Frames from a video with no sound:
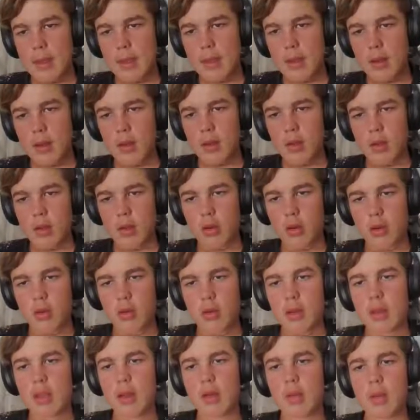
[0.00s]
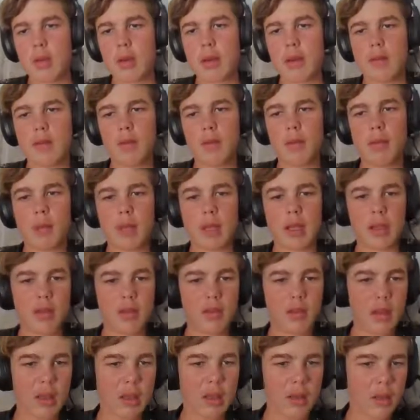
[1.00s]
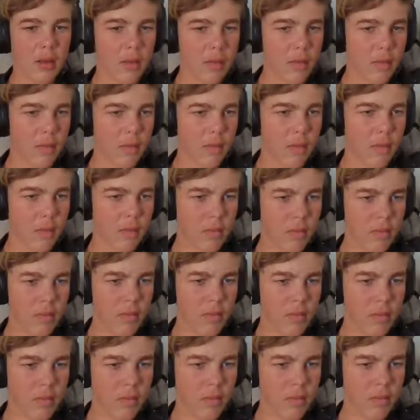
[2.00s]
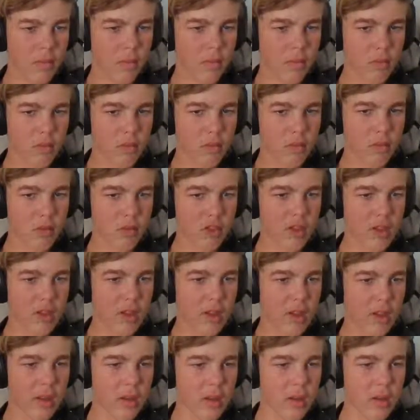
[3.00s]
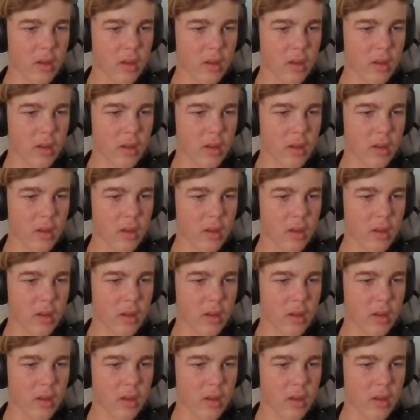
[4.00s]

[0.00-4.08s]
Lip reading: Oh no, and we have to make it so that the set